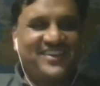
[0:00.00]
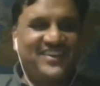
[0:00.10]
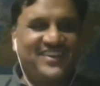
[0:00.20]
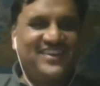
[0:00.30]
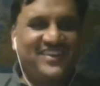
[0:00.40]

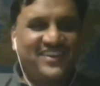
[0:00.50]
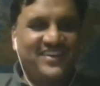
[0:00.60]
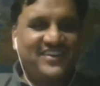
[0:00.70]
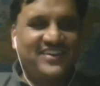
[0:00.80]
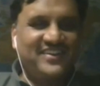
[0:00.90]

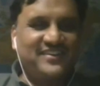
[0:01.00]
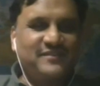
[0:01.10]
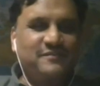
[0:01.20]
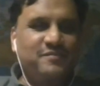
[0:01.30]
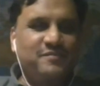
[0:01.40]

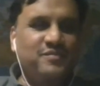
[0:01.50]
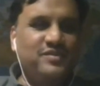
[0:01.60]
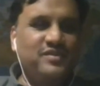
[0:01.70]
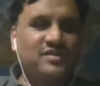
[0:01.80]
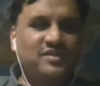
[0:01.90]

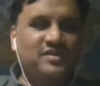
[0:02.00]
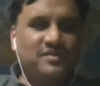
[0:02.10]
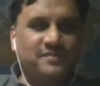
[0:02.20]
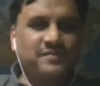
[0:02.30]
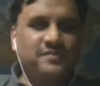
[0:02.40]

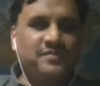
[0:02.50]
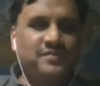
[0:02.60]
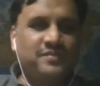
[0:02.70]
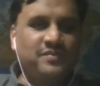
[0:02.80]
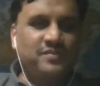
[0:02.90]

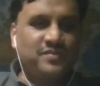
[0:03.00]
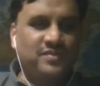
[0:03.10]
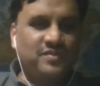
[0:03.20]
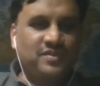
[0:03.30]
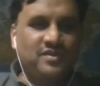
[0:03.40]

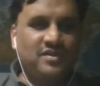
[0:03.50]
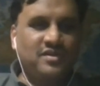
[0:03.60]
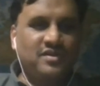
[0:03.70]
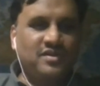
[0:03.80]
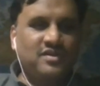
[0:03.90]

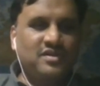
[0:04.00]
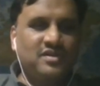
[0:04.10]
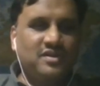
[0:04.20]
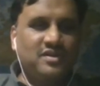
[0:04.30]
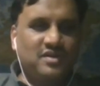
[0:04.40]

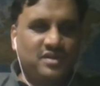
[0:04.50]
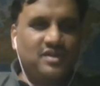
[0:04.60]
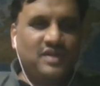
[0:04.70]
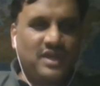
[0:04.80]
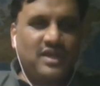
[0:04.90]

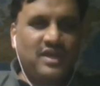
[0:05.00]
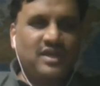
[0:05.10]
This person isn't speaking.